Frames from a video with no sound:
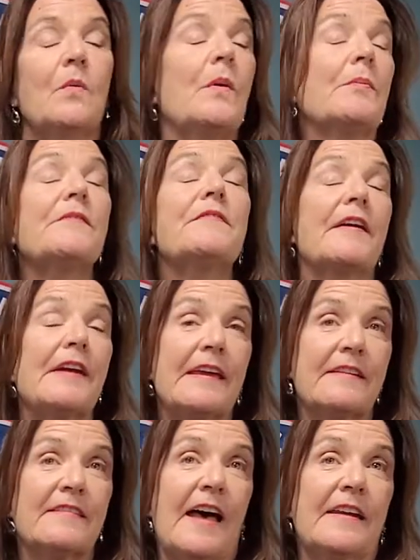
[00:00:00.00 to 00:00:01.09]
Well, we're very
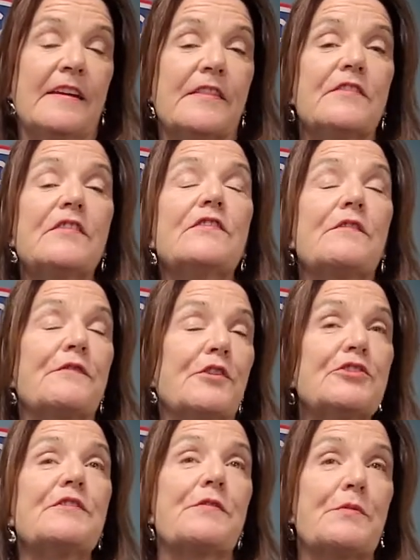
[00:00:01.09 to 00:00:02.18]
excited. This is the
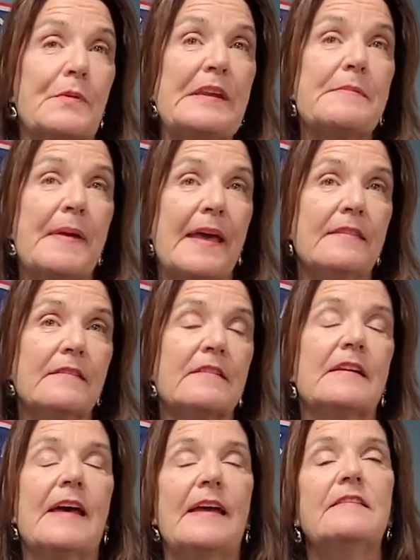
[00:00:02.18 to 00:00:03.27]
first of three debates.
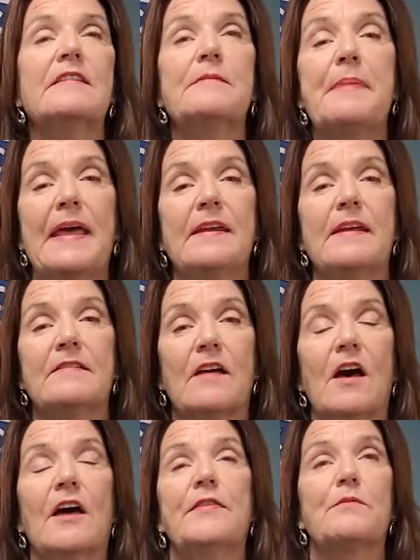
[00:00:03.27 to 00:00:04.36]
Tonight's debate is
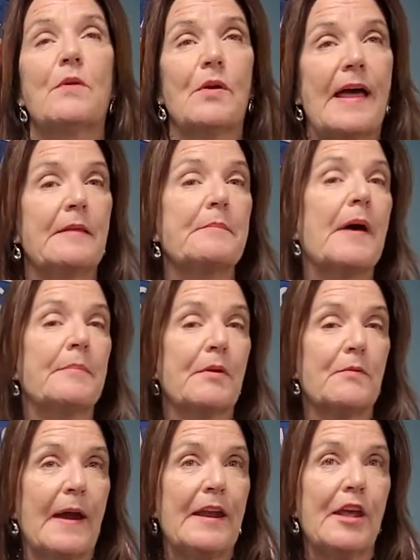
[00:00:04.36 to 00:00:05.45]
on the Rhode Island Public
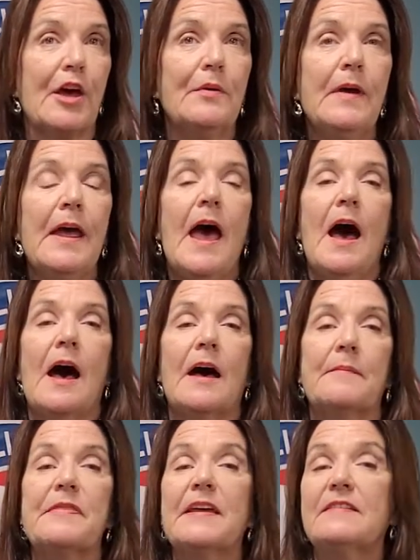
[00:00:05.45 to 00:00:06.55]
Radio.
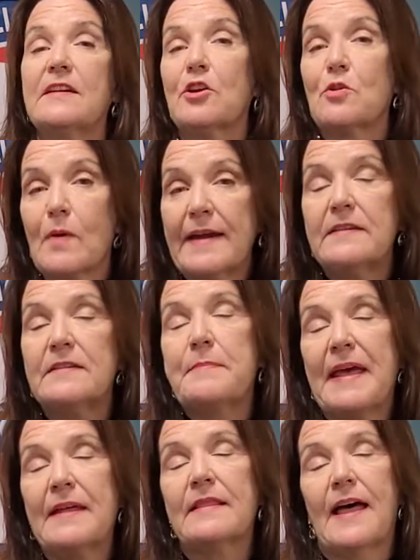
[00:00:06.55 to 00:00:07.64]
They did a great
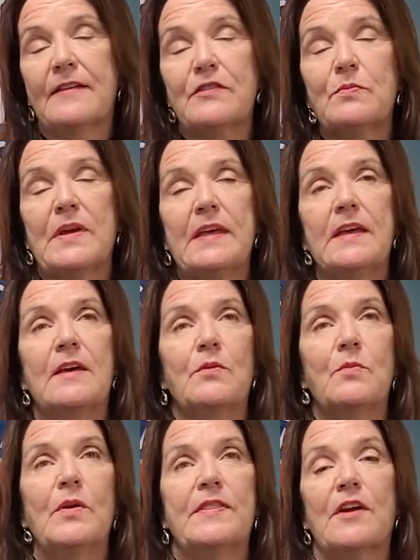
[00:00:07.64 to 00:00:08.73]
debate last week
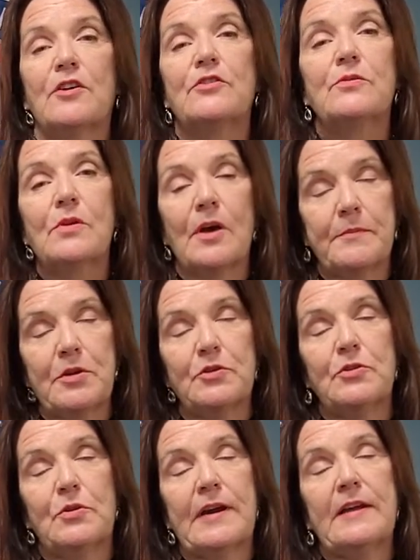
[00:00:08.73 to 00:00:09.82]
with our two
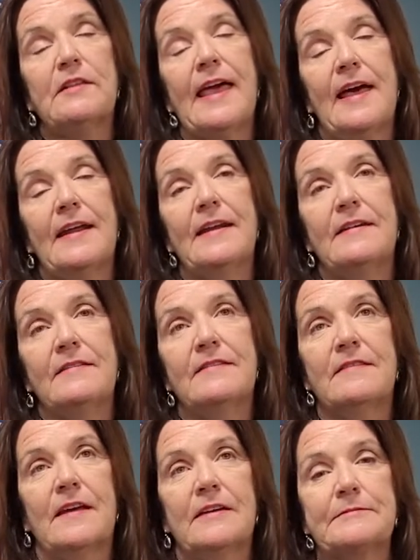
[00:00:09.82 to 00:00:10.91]
gubernatorial candidates,